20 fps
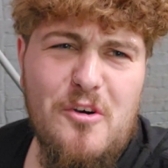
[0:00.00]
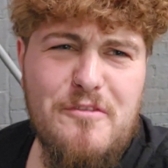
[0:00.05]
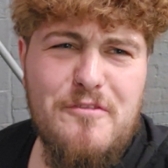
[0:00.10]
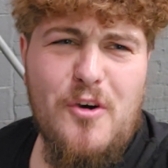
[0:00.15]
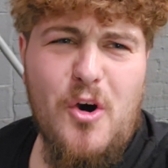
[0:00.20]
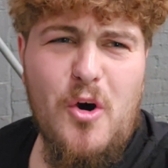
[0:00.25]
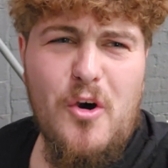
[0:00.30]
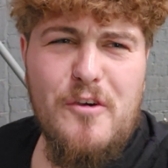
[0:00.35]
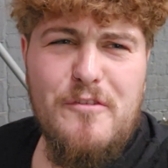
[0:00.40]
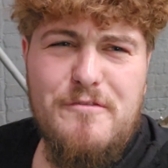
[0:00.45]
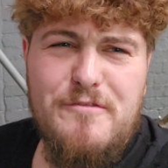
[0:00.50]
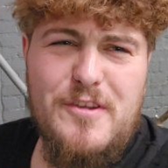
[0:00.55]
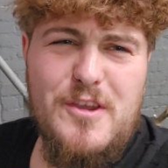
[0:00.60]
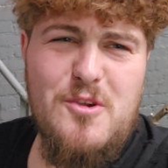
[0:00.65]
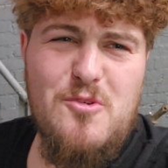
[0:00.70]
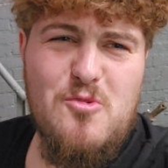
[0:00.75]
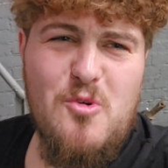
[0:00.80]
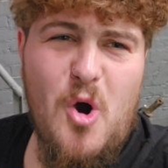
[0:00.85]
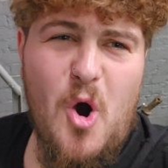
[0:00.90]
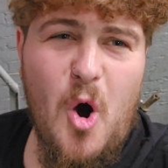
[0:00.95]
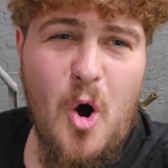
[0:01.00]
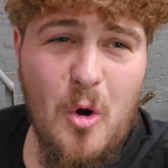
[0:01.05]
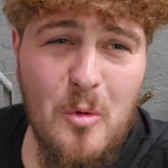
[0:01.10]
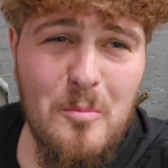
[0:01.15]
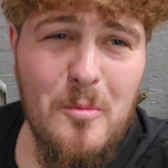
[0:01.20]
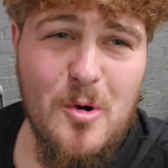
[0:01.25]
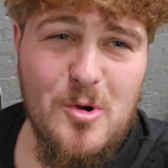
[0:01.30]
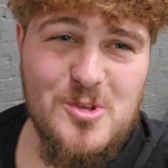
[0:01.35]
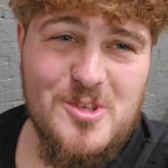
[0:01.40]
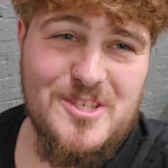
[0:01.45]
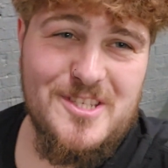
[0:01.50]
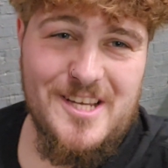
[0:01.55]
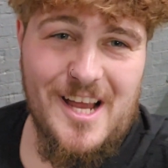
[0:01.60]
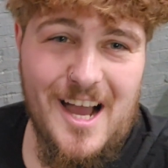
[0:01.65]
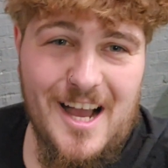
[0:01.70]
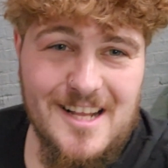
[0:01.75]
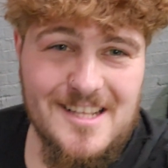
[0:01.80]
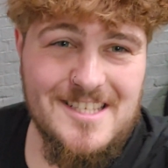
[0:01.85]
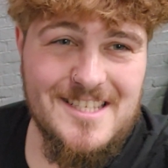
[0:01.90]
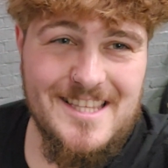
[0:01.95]
for a few almost
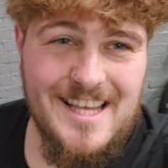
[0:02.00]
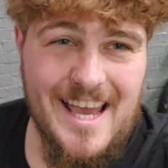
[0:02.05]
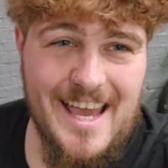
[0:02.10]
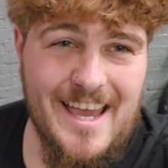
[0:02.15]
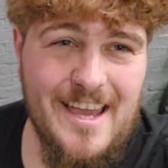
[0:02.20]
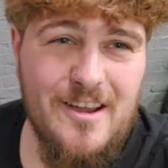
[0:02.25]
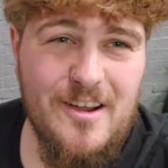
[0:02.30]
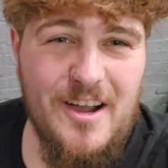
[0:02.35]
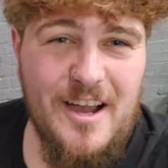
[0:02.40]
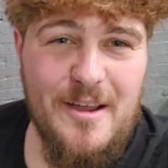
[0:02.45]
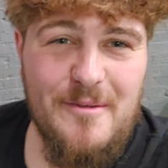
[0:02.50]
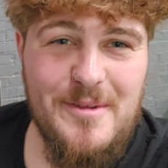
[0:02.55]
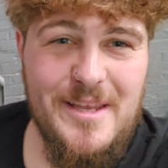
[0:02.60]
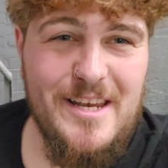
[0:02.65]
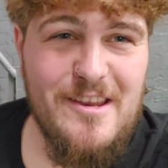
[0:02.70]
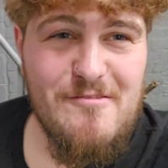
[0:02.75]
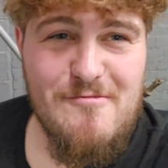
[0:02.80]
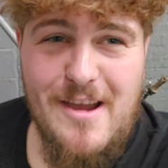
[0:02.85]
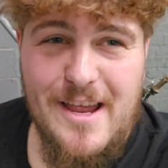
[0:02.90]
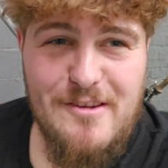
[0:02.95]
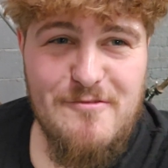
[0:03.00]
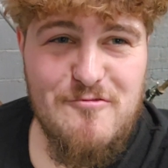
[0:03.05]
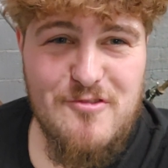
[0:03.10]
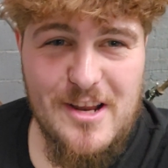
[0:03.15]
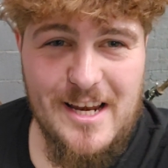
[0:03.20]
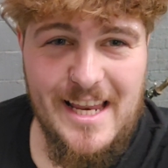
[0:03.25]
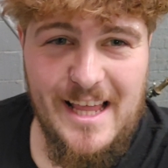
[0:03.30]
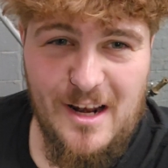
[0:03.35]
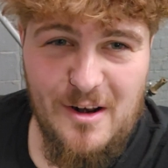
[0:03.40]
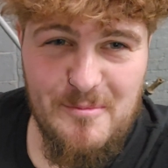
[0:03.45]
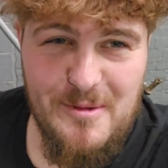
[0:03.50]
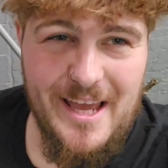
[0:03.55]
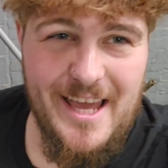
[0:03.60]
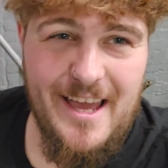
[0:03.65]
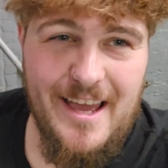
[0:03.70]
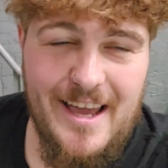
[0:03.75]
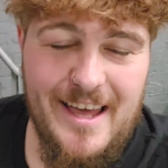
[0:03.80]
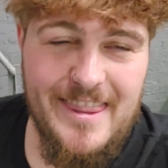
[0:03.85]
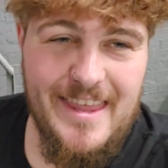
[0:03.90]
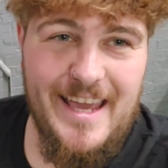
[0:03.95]
starts there, I mean, it ran for a little
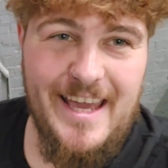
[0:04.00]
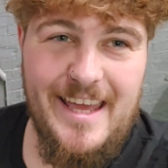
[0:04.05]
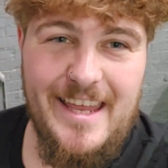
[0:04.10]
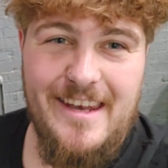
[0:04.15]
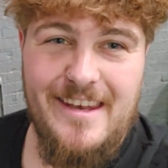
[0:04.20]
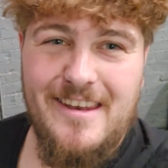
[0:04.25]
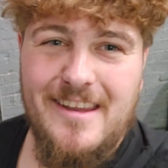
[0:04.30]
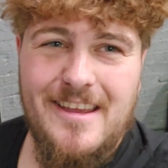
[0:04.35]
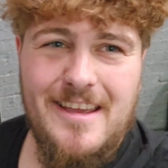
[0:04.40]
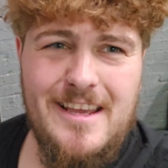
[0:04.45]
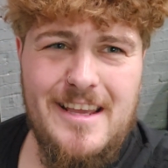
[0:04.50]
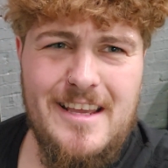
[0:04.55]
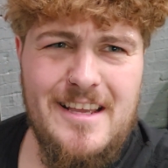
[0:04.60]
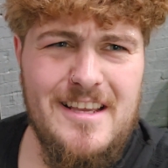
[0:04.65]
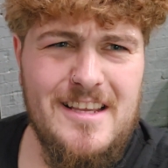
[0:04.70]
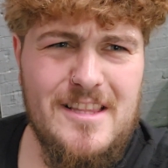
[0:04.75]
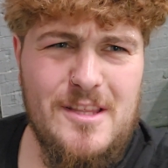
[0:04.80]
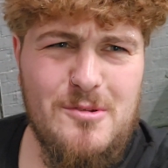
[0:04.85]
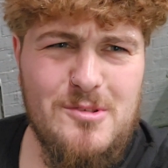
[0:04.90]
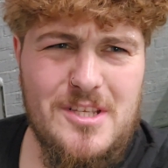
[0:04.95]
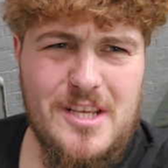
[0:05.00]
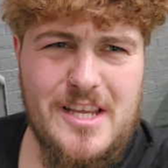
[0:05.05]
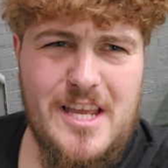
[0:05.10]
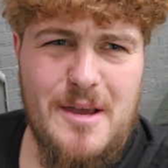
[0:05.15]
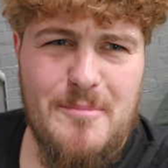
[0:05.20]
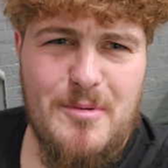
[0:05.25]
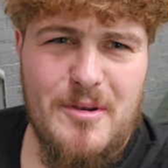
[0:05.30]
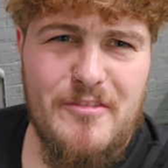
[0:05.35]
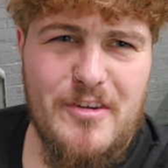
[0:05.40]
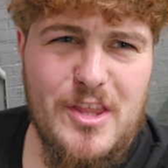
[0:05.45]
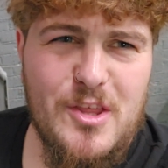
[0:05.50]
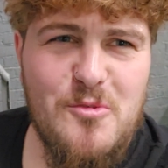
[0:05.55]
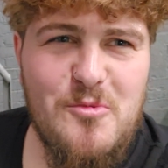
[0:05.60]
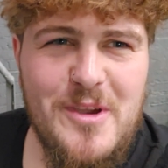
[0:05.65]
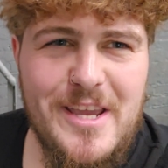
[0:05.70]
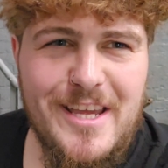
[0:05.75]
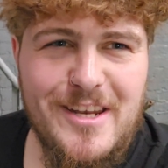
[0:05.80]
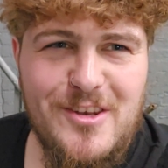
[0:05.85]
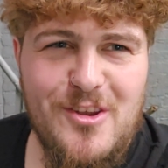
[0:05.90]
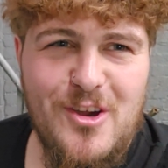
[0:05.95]
bit and then there was a couple of other
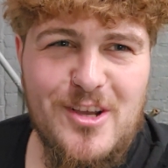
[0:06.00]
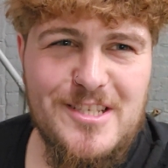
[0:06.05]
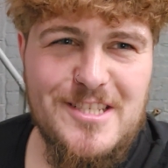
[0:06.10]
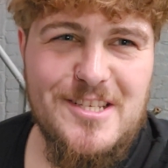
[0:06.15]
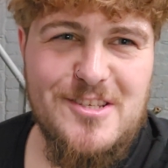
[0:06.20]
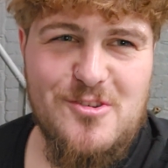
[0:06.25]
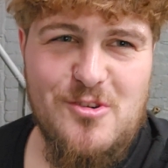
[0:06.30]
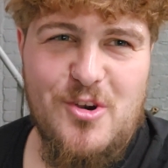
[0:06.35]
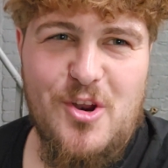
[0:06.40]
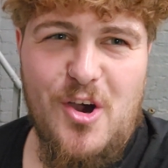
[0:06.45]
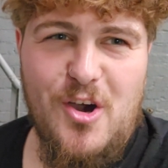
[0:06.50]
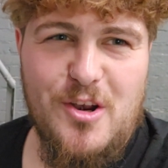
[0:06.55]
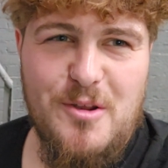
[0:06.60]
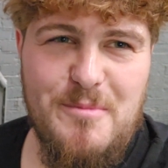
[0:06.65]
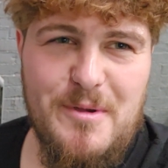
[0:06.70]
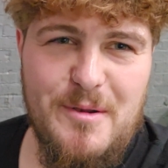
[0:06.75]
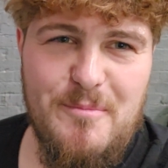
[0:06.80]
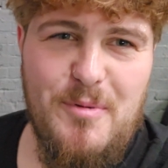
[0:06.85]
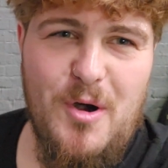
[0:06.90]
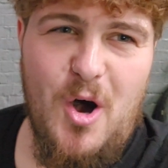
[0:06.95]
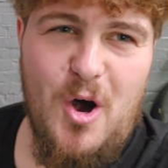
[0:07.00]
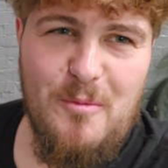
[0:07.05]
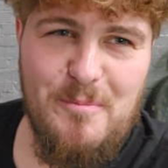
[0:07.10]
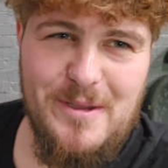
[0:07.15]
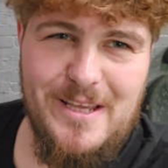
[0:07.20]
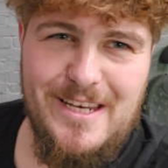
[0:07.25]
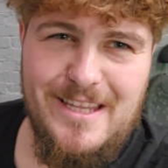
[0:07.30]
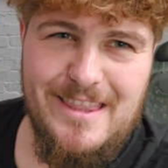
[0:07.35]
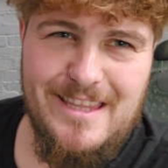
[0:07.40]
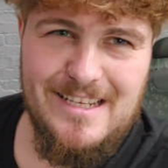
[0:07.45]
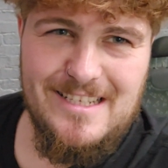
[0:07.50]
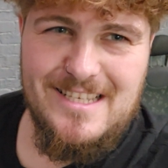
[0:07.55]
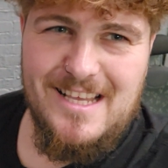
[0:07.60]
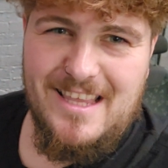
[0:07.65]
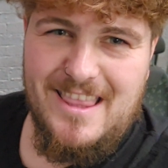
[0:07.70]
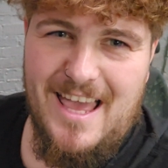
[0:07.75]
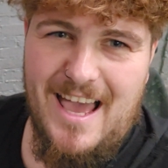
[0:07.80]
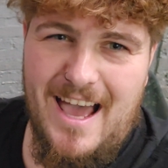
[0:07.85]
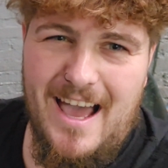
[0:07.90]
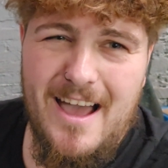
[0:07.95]
weird noises going on, a bit of popping and things
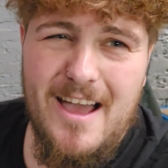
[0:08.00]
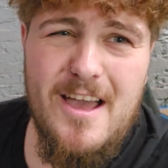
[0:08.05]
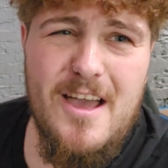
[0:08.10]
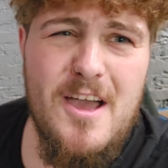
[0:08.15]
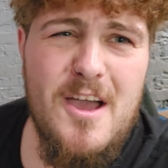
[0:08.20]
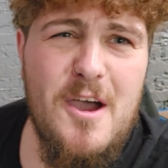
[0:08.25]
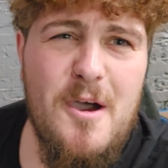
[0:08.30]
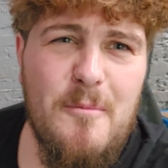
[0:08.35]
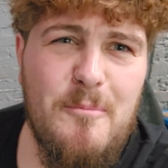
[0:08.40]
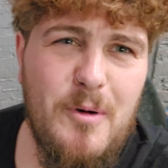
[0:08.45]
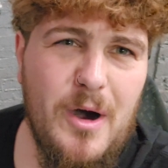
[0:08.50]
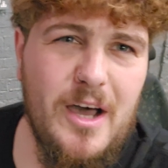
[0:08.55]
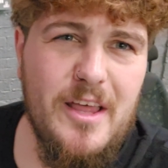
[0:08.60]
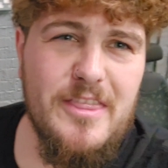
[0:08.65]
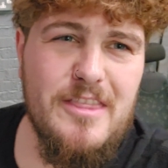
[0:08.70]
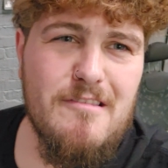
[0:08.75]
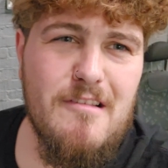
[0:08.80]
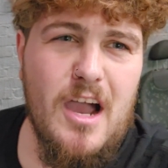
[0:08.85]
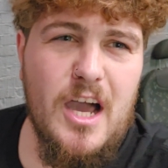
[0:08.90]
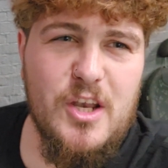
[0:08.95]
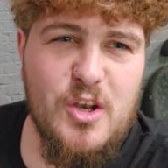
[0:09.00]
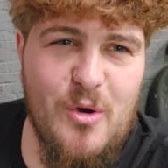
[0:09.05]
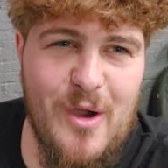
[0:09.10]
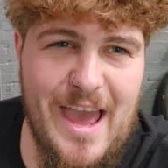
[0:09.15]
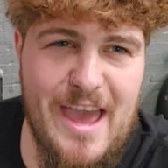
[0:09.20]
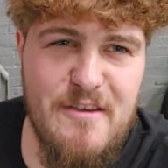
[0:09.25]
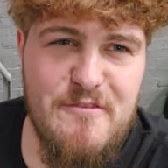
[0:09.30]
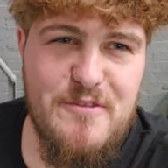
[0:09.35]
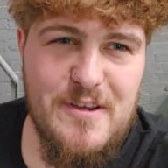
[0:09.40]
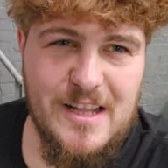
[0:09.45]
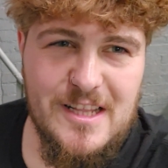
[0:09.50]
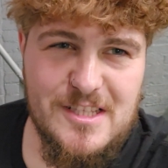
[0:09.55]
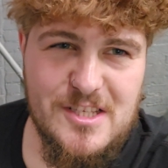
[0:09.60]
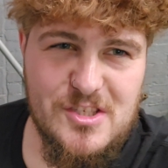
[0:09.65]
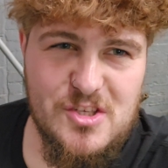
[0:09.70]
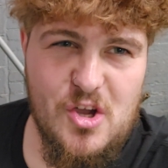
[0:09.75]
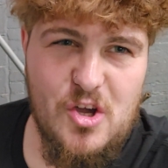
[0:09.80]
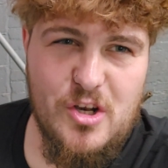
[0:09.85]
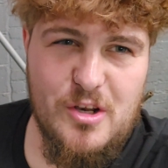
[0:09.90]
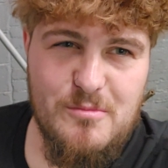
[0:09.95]
like that. But there are no air
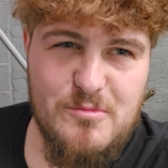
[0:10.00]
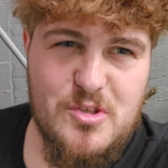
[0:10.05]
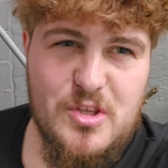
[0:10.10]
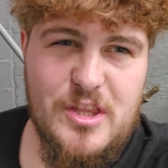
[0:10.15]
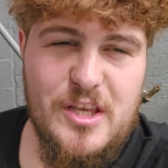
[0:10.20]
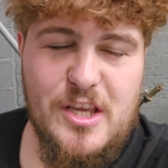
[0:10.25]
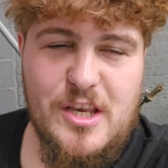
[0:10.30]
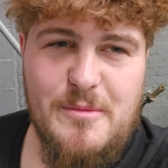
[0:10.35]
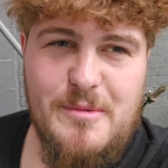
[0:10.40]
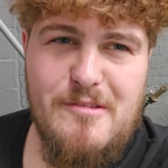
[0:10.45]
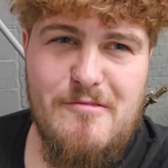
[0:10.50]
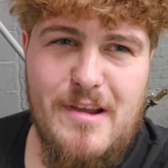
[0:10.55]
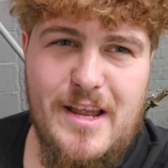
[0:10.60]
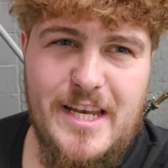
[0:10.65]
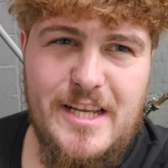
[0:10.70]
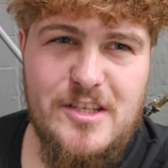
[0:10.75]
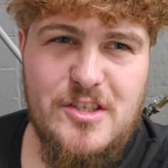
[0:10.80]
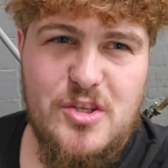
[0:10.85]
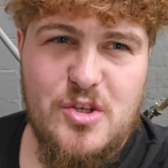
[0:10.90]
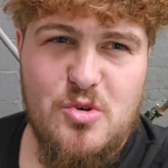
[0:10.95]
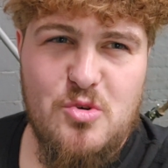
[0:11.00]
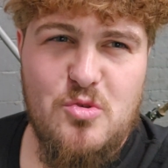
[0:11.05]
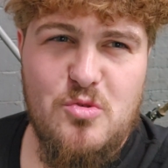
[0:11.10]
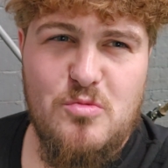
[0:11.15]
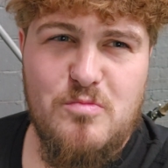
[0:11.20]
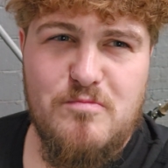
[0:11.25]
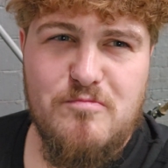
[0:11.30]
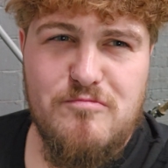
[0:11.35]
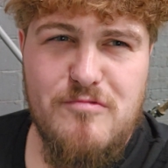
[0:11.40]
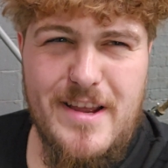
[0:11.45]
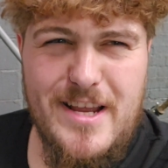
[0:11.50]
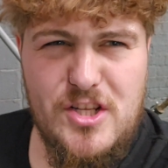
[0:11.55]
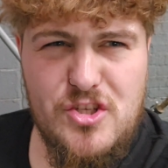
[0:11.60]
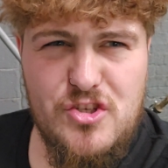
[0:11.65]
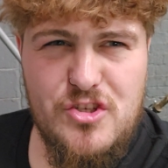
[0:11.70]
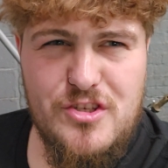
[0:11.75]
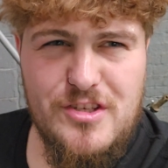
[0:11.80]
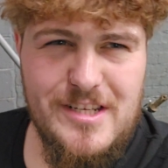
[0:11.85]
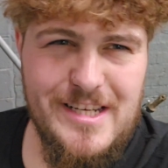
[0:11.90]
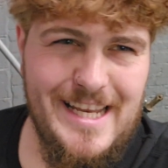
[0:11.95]
filters on them, so they're going to be running too
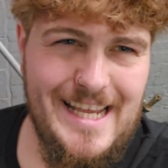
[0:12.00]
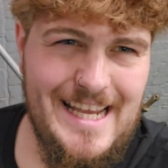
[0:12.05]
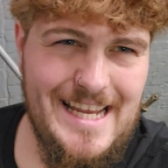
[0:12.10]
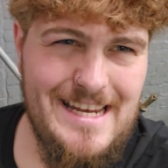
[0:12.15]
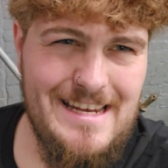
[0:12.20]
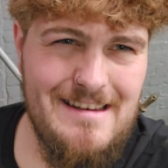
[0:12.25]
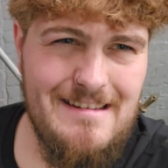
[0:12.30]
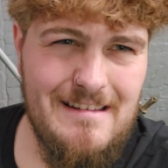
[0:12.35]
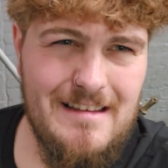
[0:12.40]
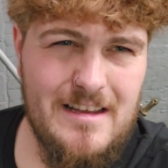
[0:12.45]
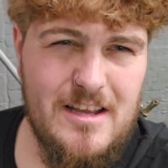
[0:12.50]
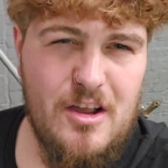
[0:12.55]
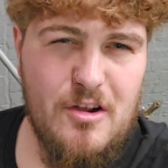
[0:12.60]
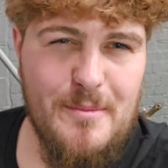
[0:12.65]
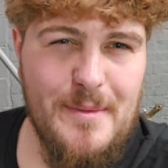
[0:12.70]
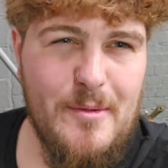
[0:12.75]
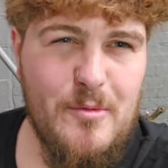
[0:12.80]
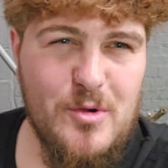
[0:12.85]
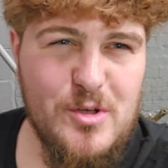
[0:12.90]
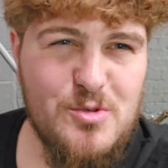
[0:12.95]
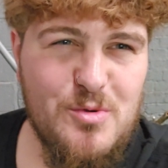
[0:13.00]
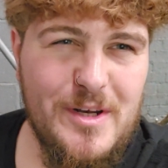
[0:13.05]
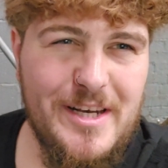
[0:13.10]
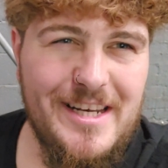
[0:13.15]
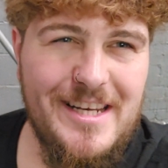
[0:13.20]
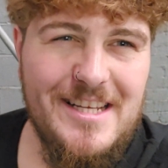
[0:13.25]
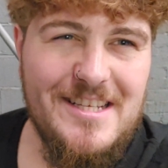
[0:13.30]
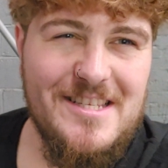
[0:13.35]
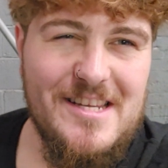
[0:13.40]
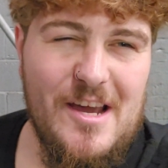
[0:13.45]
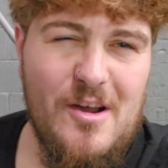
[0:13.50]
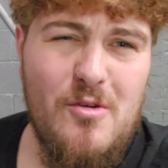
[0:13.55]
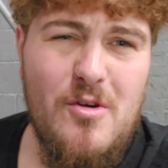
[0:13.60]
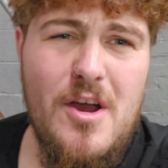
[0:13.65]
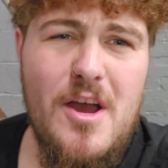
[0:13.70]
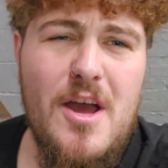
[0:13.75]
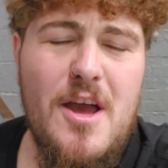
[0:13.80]
rich, lean. Can't remember which one it is now.